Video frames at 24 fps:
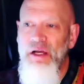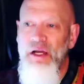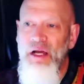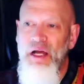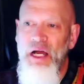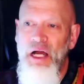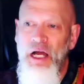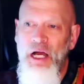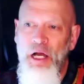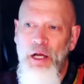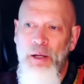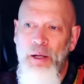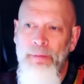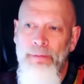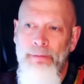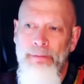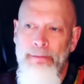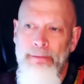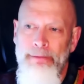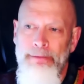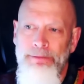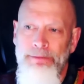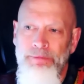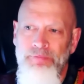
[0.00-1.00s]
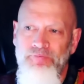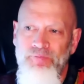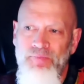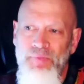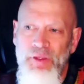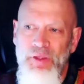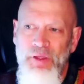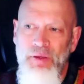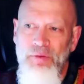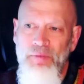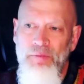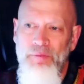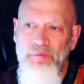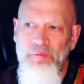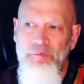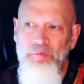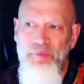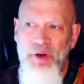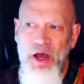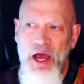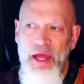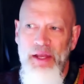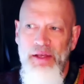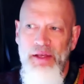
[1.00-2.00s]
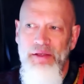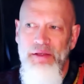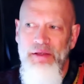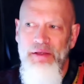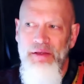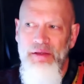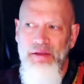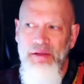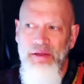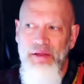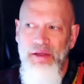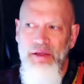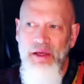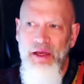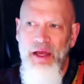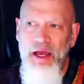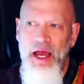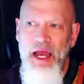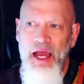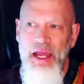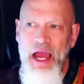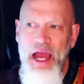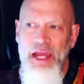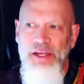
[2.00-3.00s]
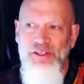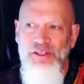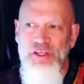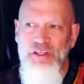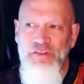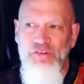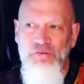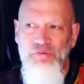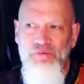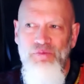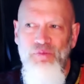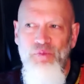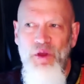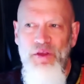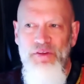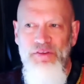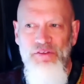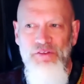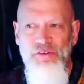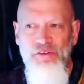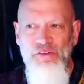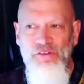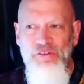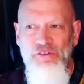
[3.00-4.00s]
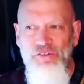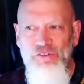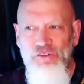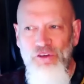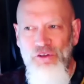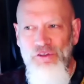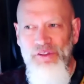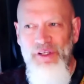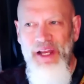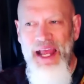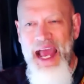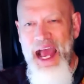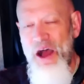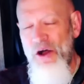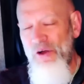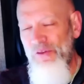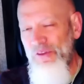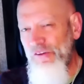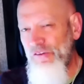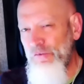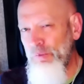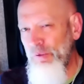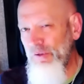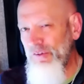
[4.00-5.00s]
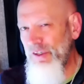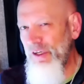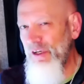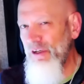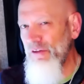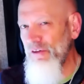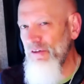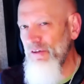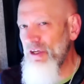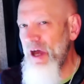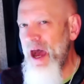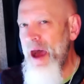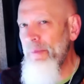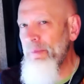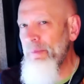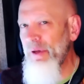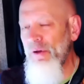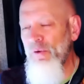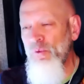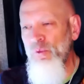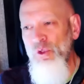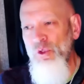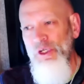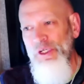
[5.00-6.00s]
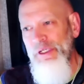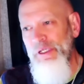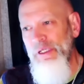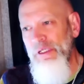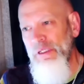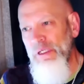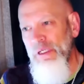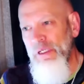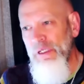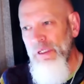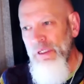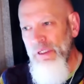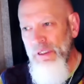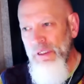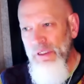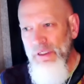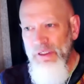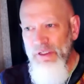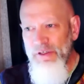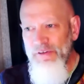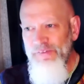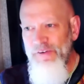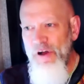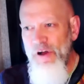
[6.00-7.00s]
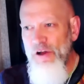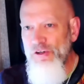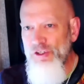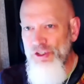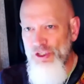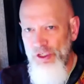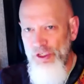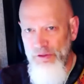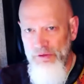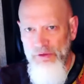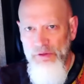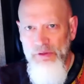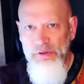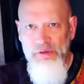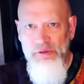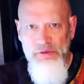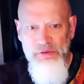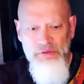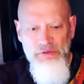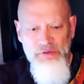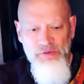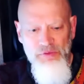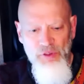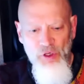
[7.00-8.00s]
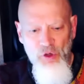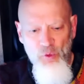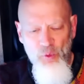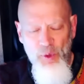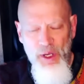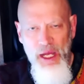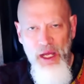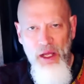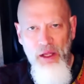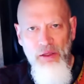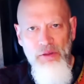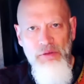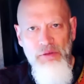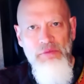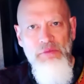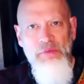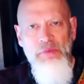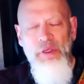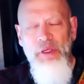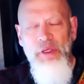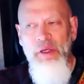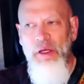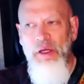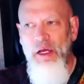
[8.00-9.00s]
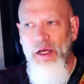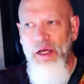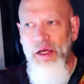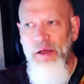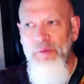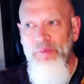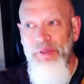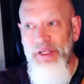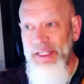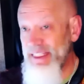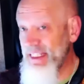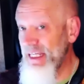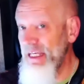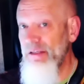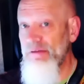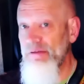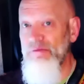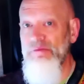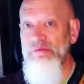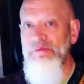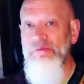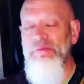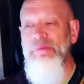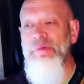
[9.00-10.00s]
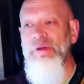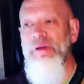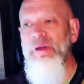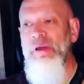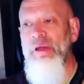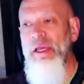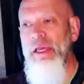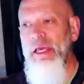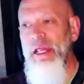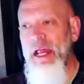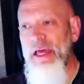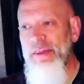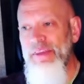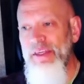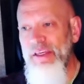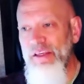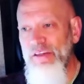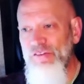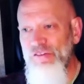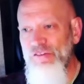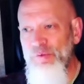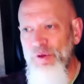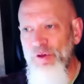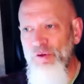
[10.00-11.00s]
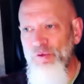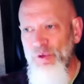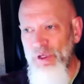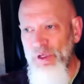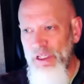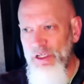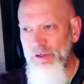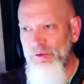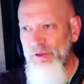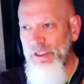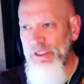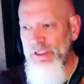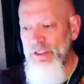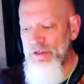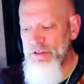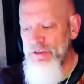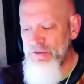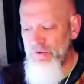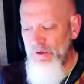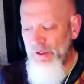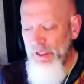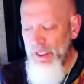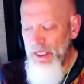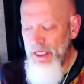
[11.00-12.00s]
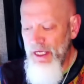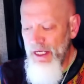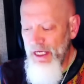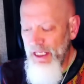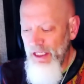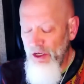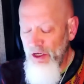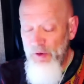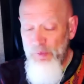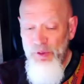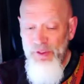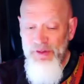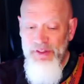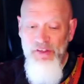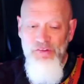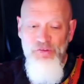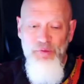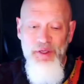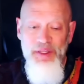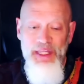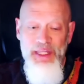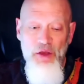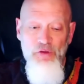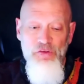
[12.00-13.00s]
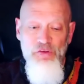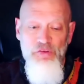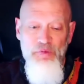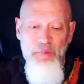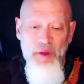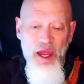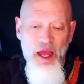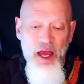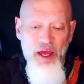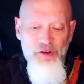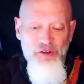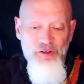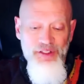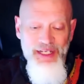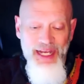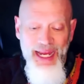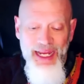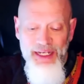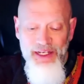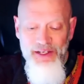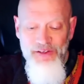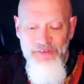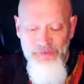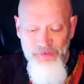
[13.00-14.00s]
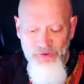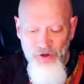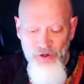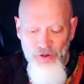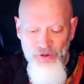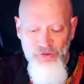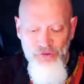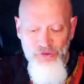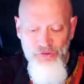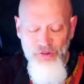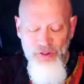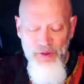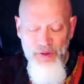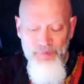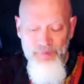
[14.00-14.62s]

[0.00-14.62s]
But I just wasn't certain how this particular topic would function real well, but it did. And I think it's going to be really, really useful. Let me put it this way. That was my 181st